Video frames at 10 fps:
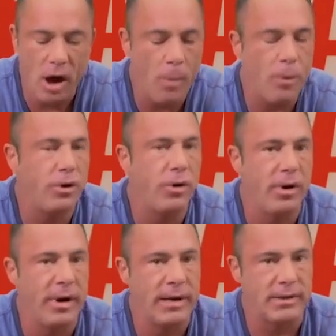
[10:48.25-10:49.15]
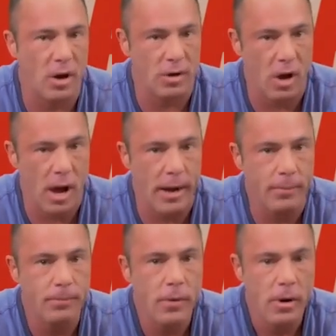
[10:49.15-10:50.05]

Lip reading: opportunities online